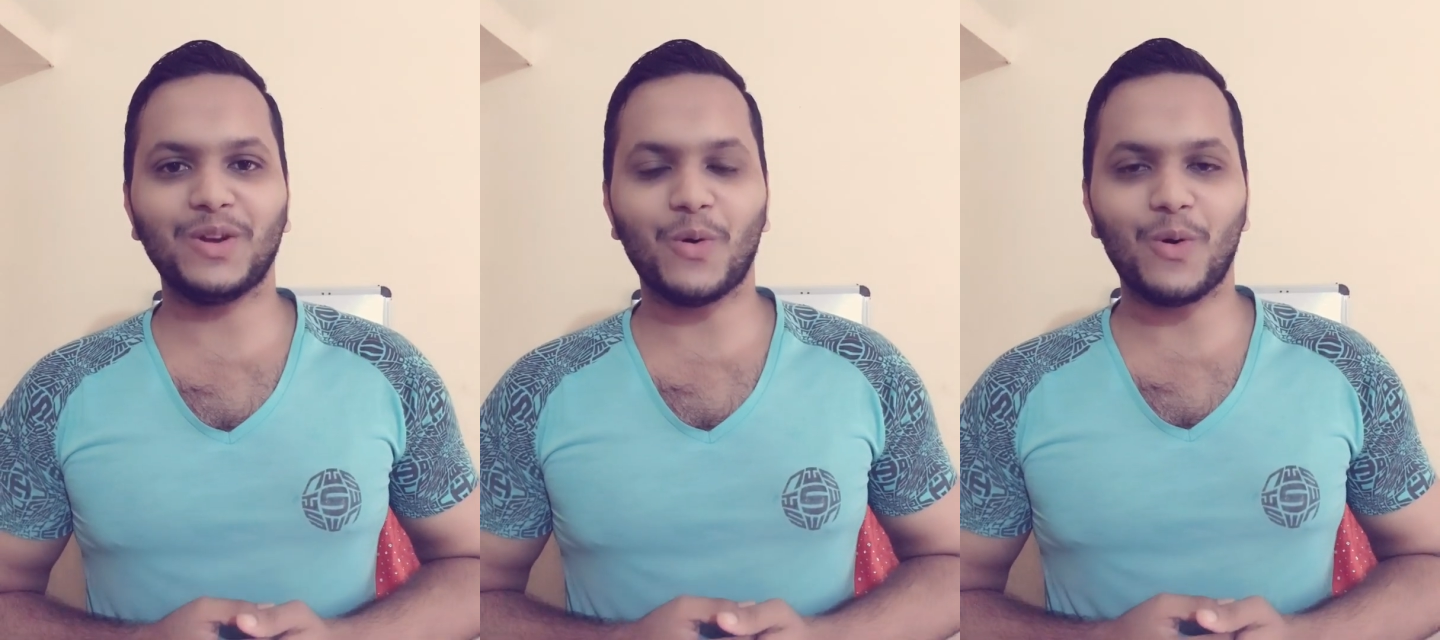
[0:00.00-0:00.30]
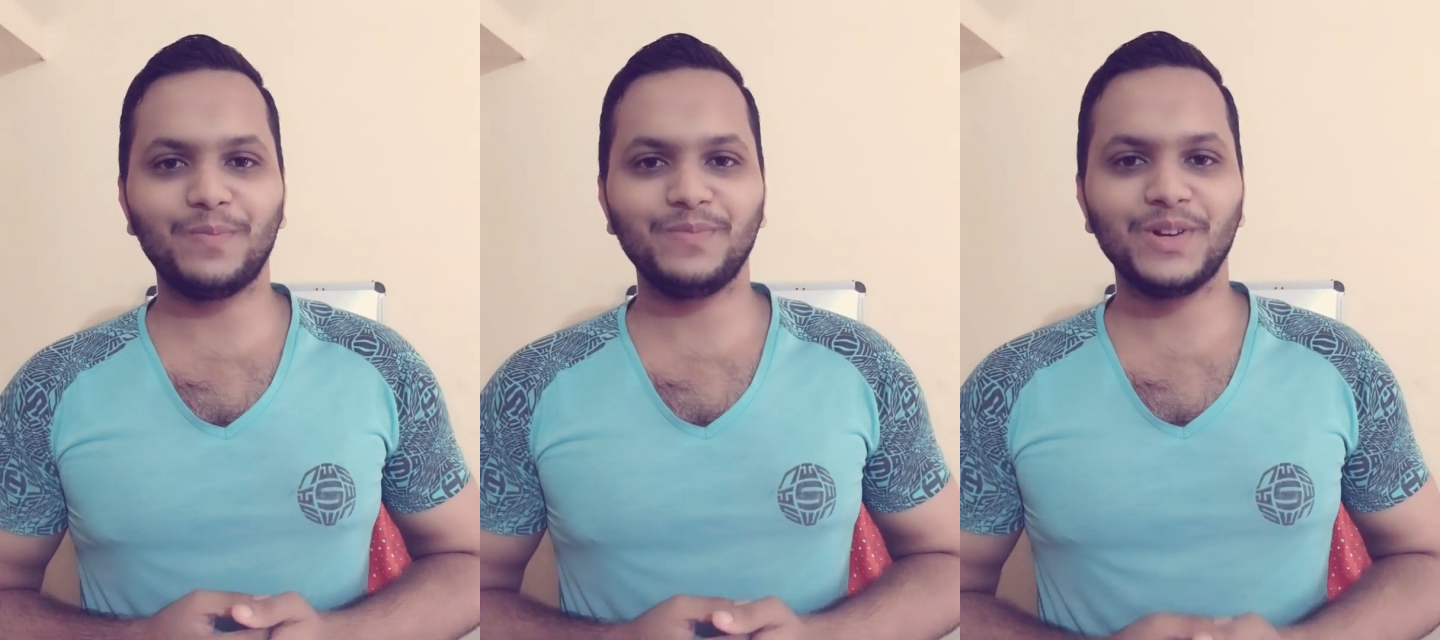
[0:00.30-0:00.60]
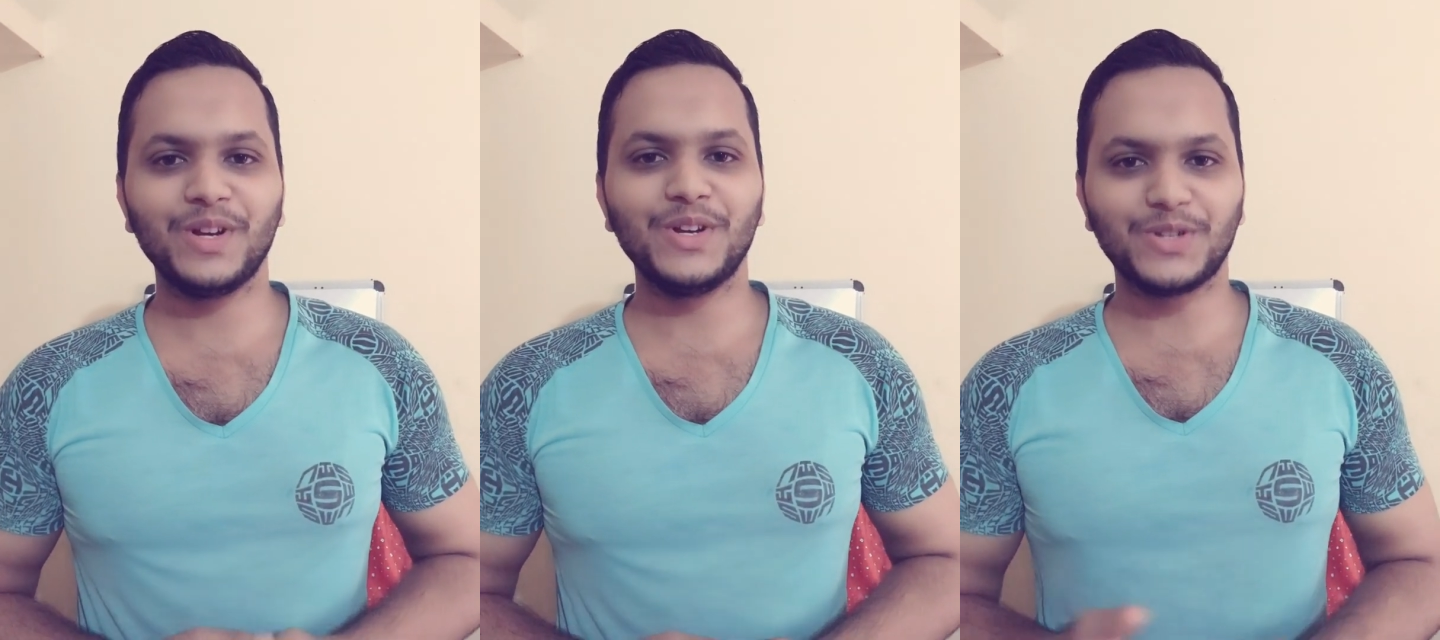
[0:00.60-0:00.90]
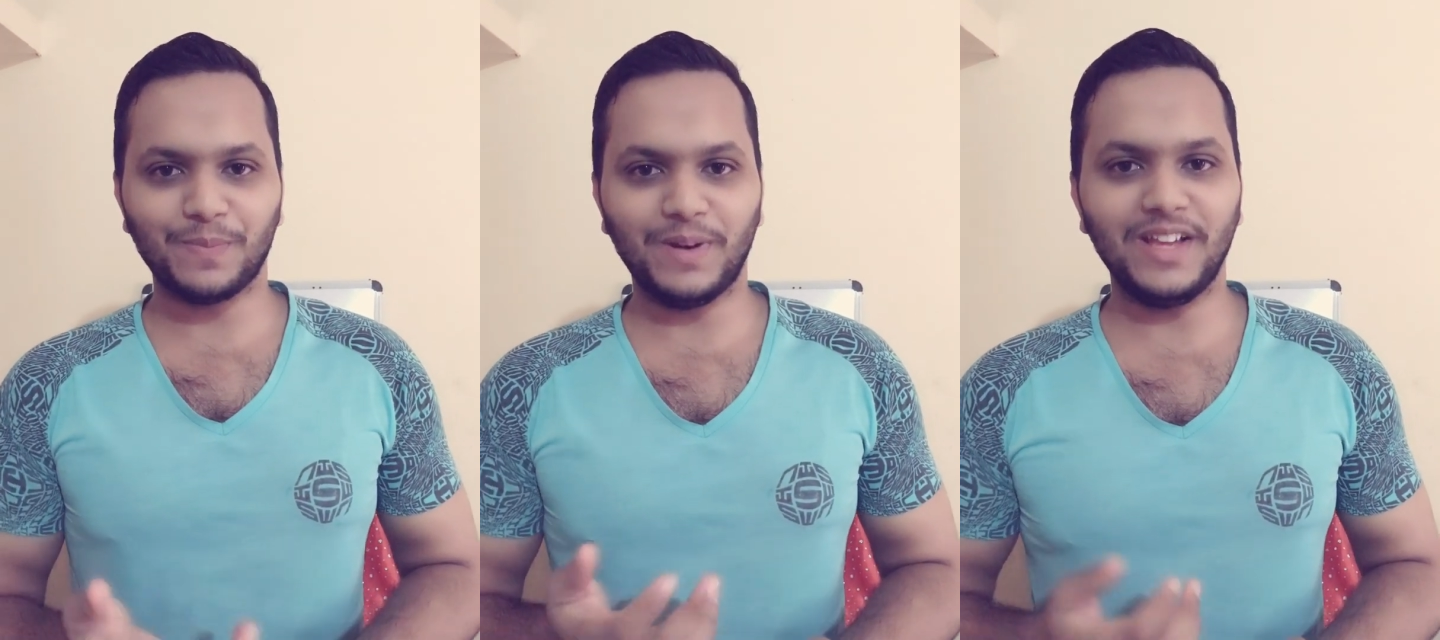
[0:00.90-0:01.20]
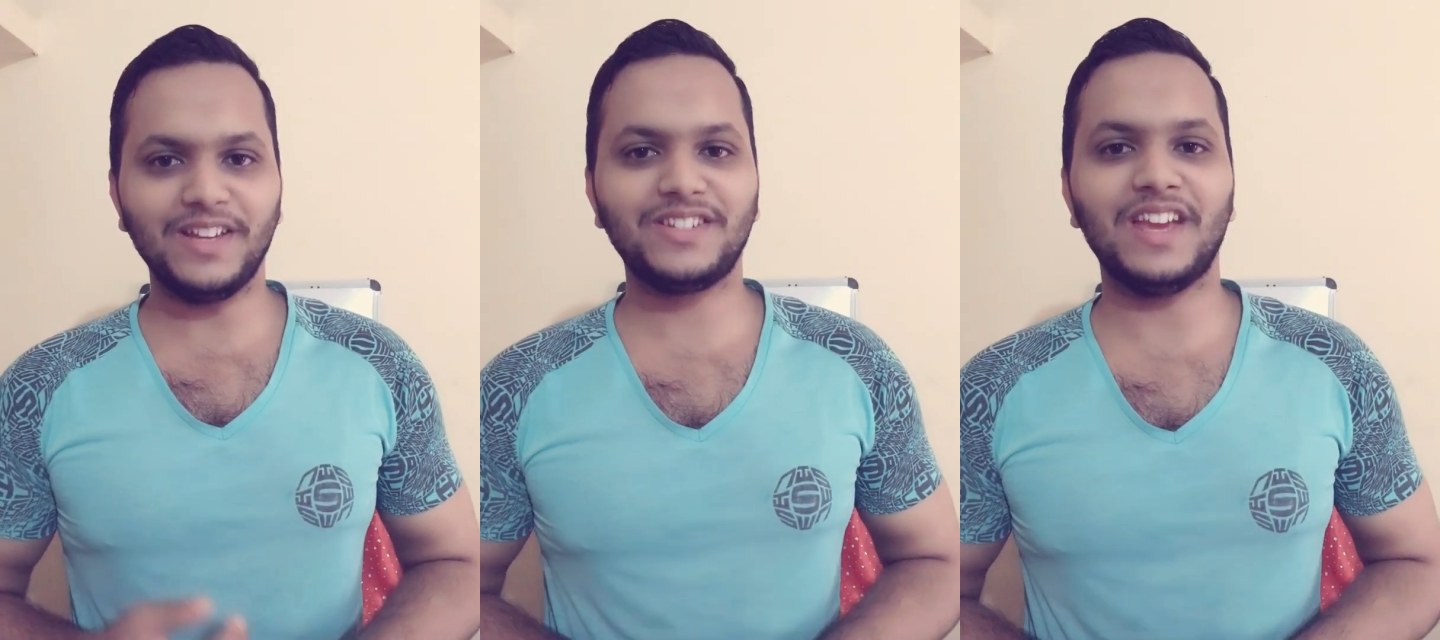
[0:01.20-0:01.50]
home, so
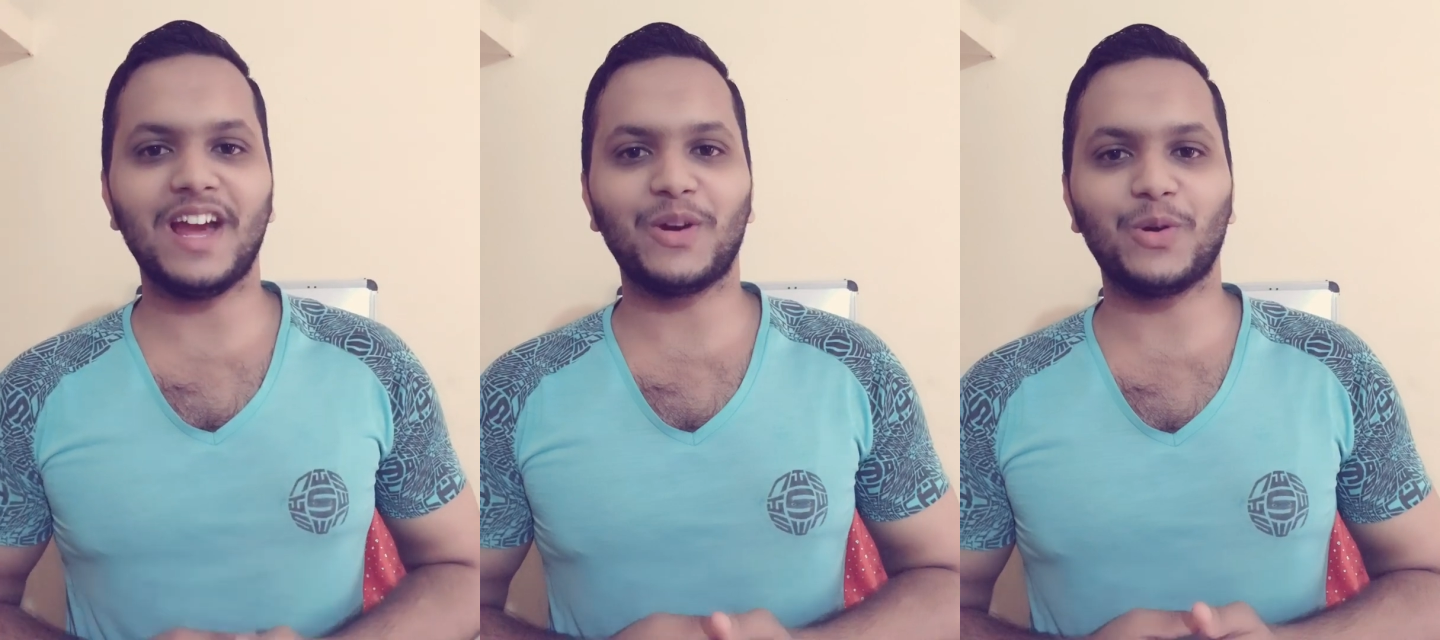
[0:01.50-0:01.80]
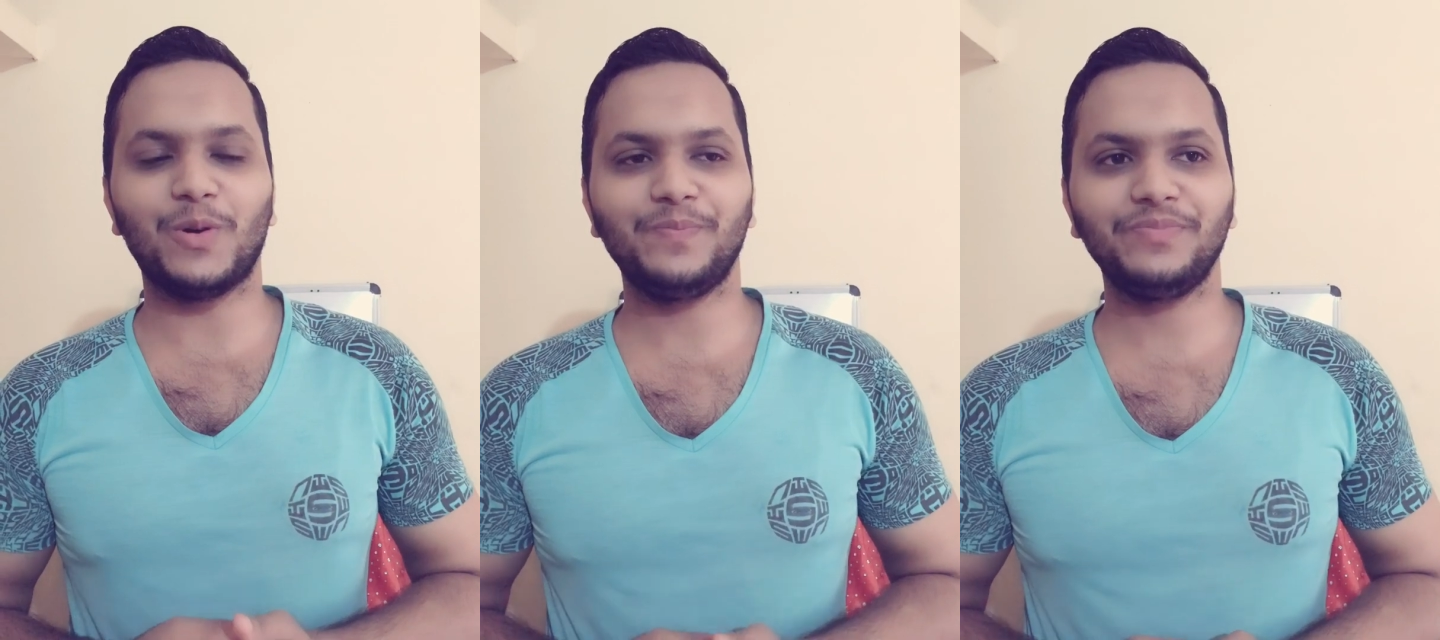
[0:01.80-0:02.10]
please stay at home.